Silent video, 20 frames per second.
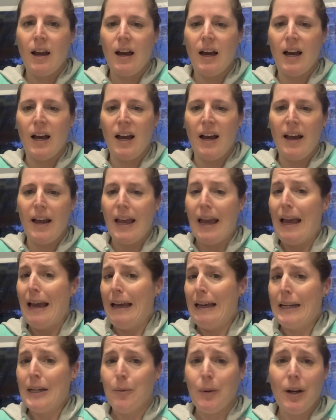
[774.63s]

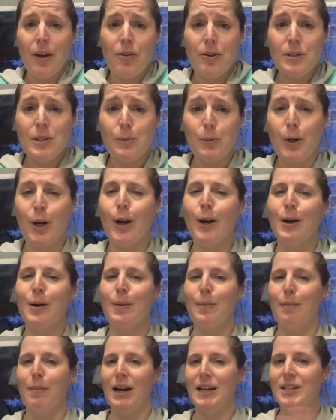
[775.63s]
Anyway, those were
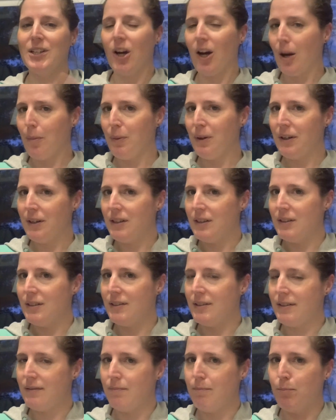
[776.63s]
my top
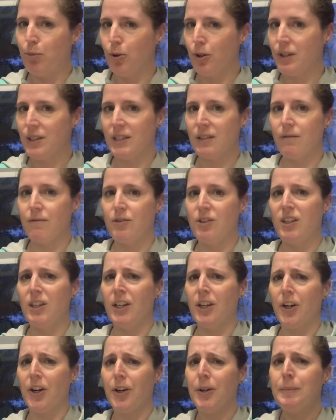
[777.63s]
books of the
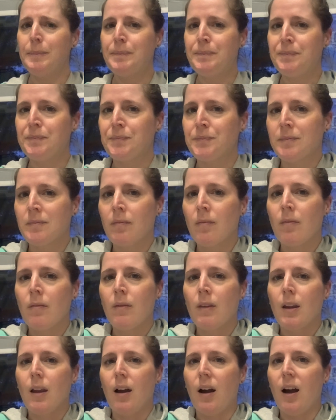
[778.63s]
year.
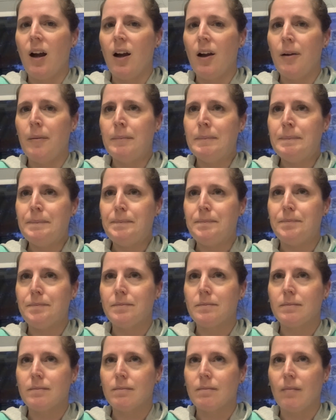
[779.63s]
I
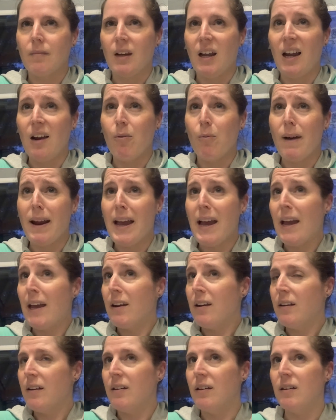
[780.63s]

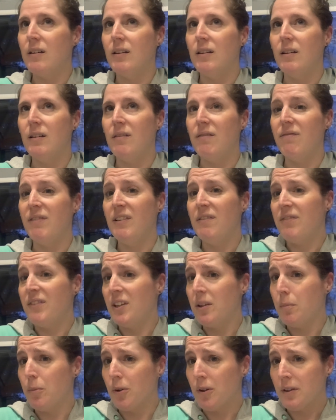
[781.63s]
read
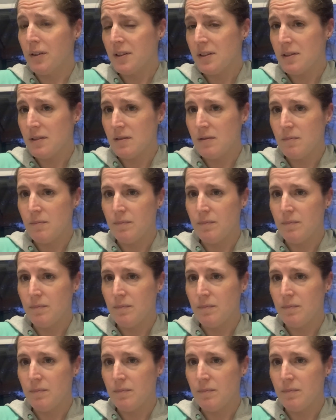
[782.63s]
50 books.